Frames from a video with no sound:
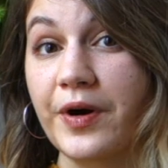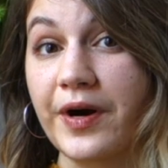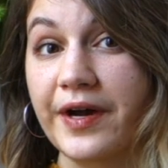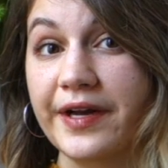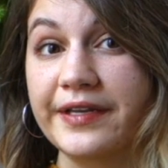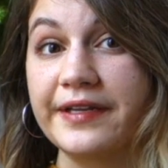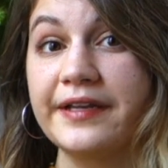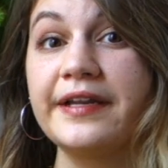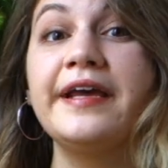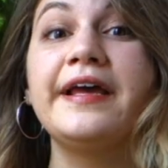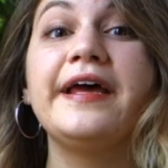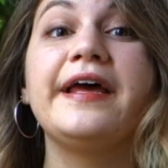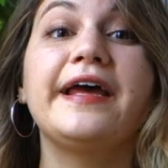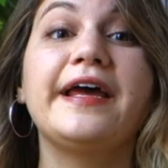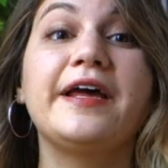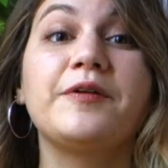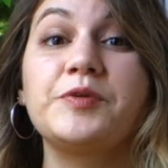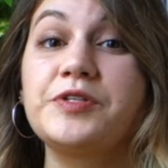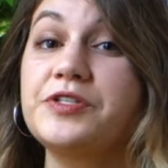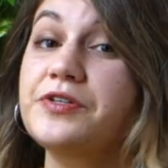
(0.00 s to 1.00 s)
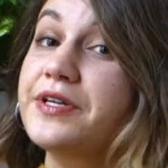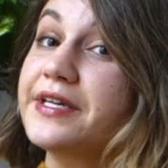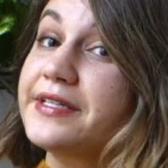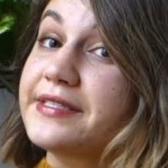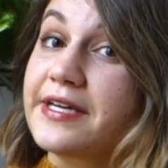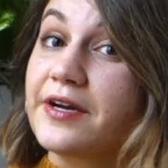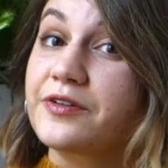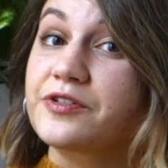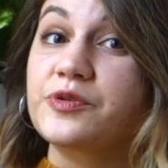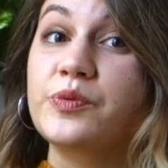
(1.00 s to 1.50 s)
1, and when you
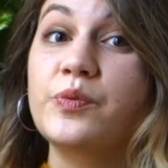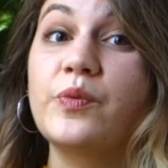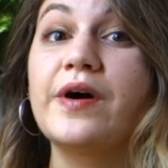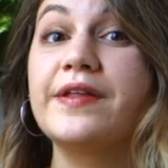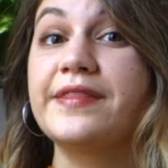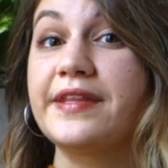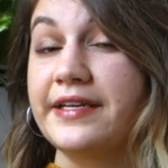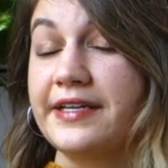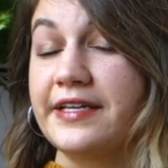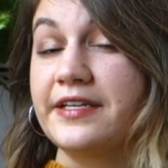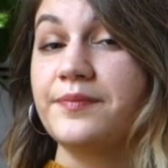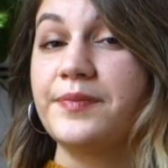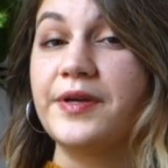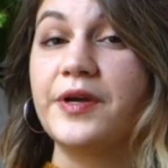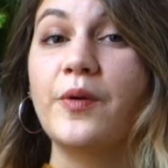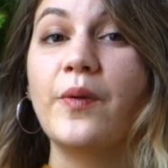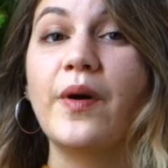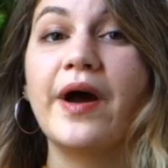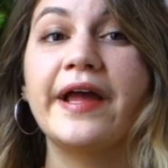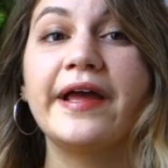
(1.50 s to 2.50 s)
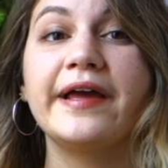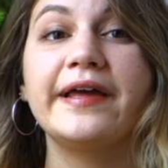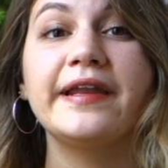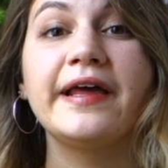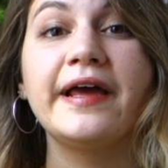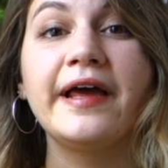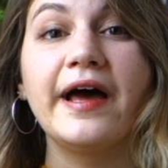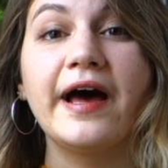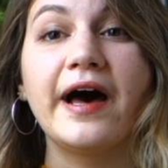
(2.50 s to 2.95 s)
get down to 1, they need to be quiet.